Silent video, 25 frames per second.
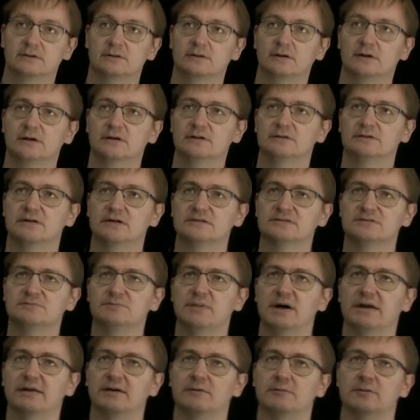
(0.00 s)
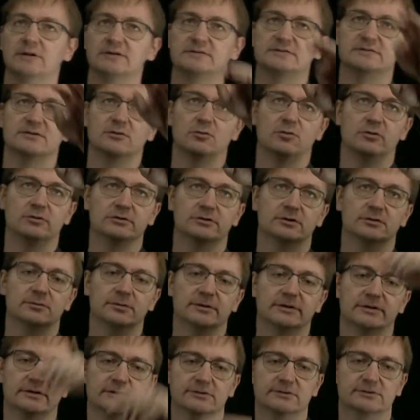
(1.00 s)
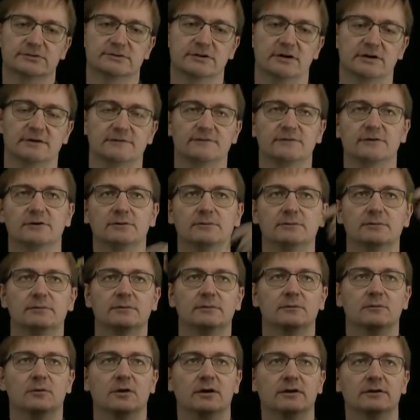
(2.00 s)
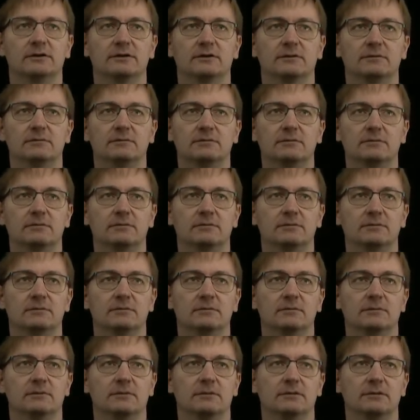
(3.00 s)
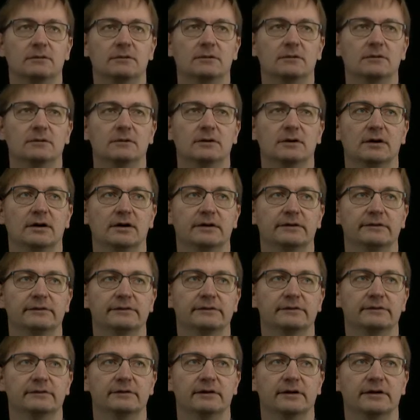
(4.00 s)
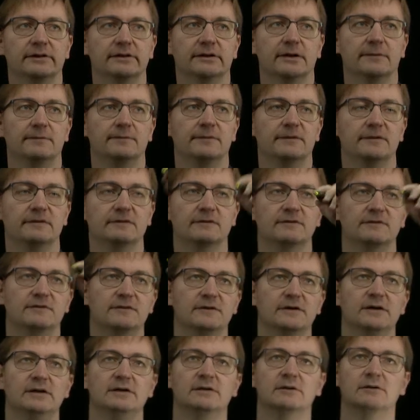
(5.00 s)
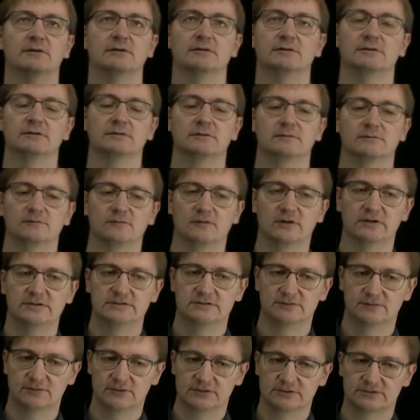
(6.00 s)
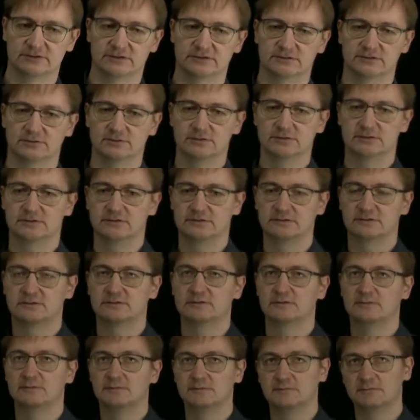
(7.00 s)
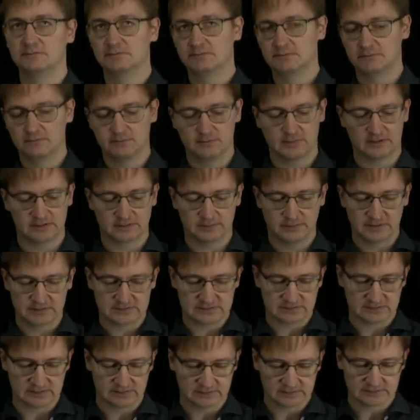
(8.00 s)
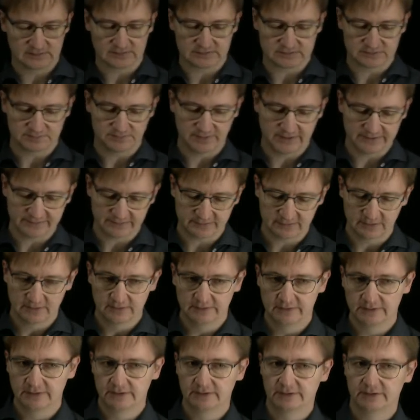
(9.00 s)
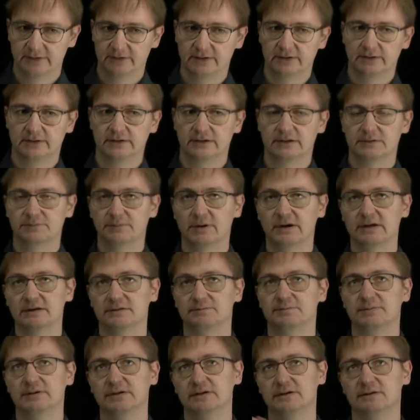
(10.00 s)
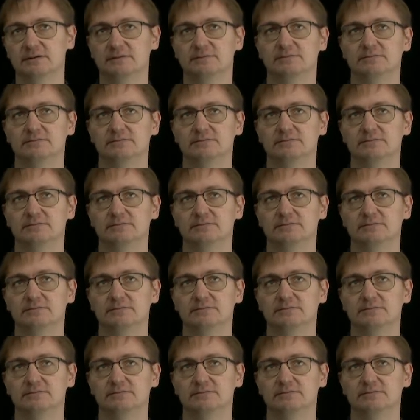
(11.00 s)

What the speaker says: It doesn't matter what's the order, whether you start from 1 and end up with 3 or vice versa. So mathematically it doesn't matter. It might be,